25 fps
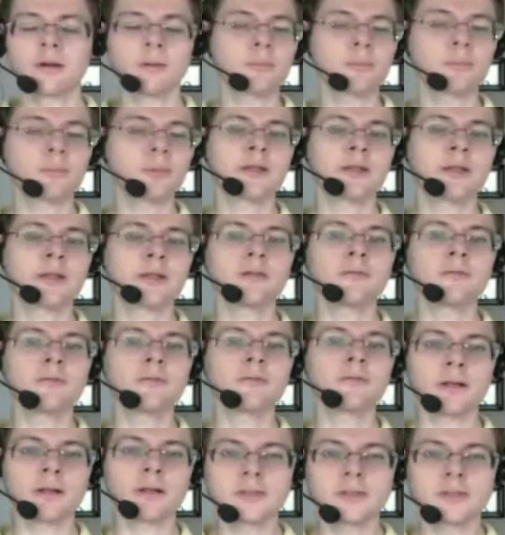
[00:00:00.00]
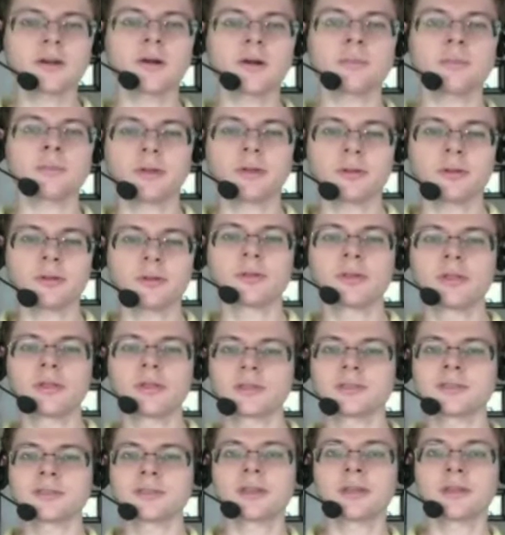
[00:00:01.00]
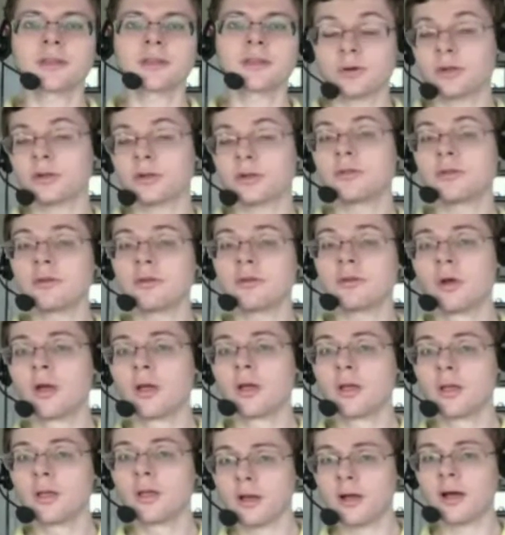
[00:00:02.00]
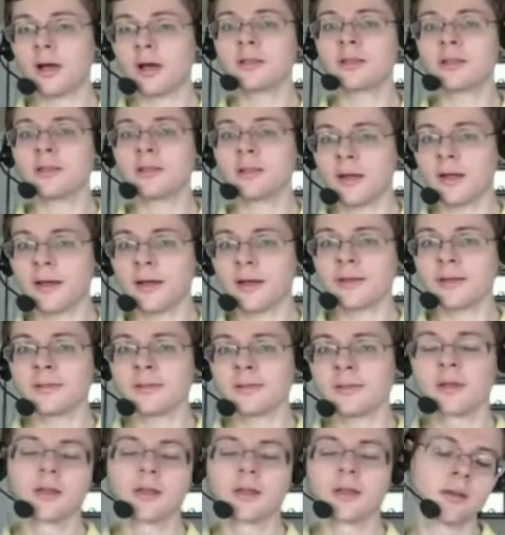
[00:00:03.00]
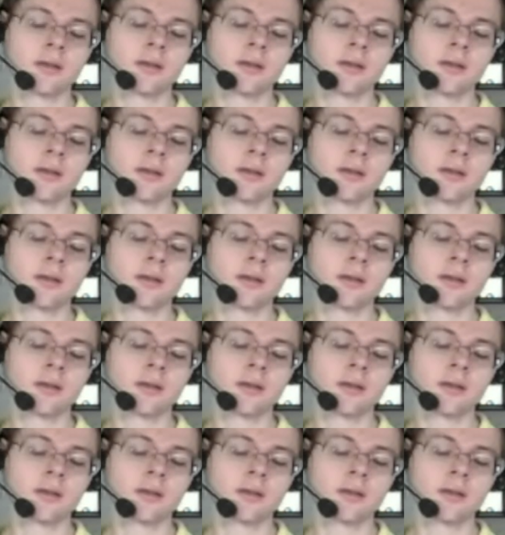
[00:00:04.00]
There are plenty of volunteer opportunities that you can do online.